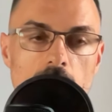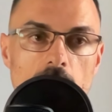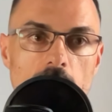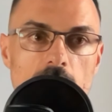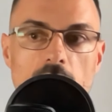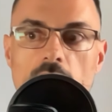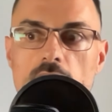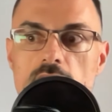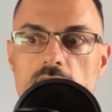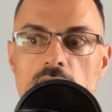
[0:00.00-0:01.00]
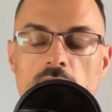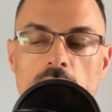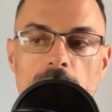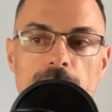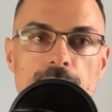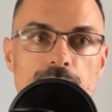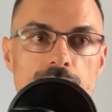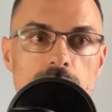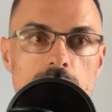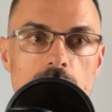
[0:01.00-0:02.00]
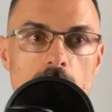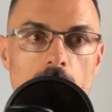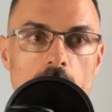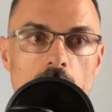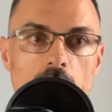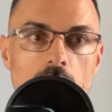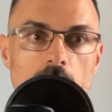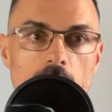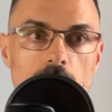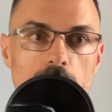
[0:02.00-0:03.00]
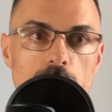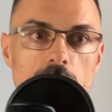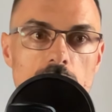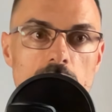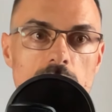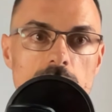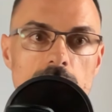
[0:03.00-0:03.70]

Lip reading: and then I can say hello world.